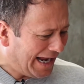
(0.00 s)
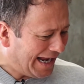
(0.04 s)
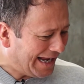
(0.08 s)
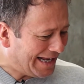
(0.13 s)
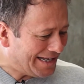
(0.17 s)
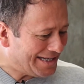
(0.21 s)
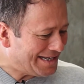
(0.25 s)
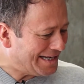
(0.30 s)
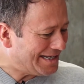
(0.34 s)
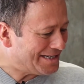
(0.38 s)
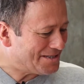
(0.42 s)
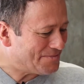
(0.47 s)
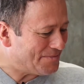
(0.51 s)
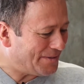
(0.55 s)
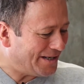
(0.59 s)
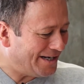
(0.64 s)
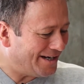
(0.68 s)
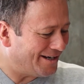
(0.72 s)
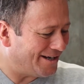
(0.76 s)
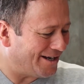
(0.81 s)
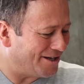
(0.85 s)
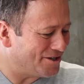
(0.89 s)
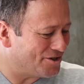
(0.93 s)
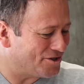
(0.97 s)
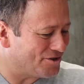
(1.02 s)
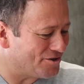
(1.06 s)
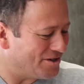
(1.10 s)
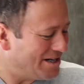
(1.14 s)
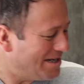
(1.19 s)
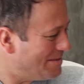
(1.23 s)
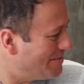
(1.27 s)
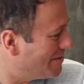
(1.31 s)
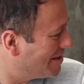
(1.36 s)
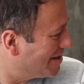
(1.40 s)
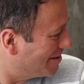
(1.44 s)
it's been a
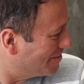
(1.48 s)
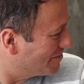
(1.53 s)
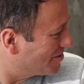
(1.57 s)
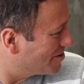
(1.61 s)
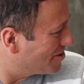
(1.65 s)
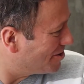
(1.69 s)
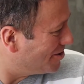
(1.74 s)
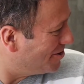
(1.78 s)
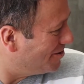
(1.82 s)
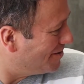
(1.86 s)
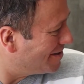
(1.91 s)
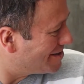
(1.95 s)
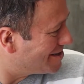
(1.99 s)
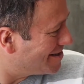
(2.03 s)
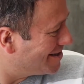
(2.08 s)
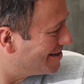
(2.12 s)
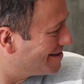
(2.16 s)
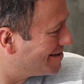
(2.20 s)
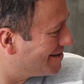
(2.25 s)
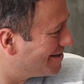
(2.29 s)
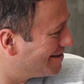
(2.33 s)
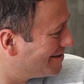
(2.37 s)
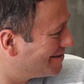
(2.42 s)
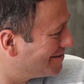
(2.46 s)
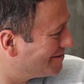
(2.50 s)
dream come true, hasn't it?